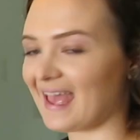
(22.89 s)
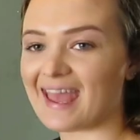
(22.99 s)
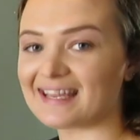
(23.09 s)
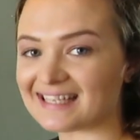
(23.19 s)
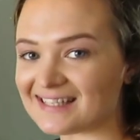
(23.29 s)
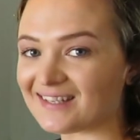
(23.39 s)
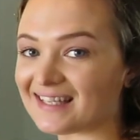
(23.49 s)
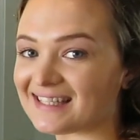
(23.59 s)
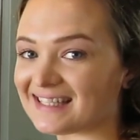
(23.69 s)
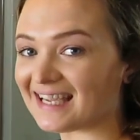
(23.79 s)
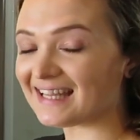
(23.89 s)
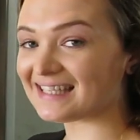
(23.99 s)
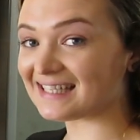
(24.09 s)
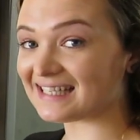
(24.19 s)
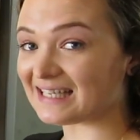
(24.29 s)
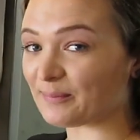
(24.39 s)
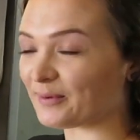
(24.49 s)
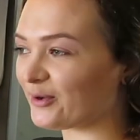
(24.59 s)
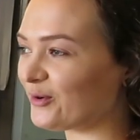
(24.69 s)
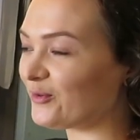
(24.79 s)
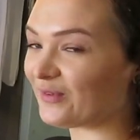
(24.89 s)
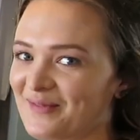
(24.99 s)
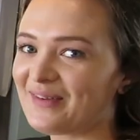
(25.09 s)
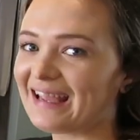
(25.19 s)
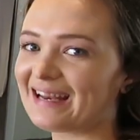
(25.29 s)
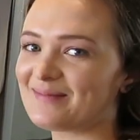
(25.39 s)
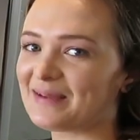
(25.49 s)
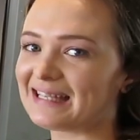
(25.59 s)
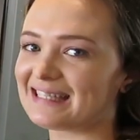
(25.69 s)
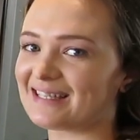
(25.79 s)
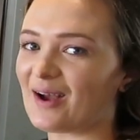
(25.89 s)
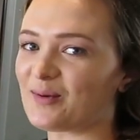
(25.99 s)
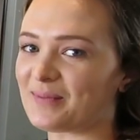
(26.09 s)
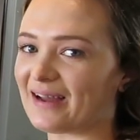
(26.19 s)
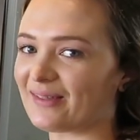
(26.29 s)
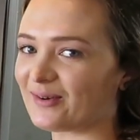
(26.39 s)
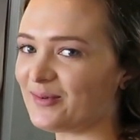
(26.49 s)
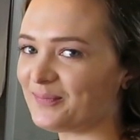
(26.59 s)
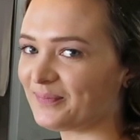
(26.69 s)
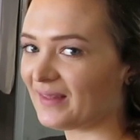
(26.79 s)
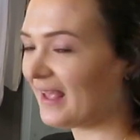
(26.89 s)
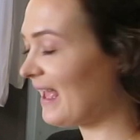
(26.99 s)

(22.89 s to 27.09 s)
And as you can see, this is a typical Vietnamese style bathroom.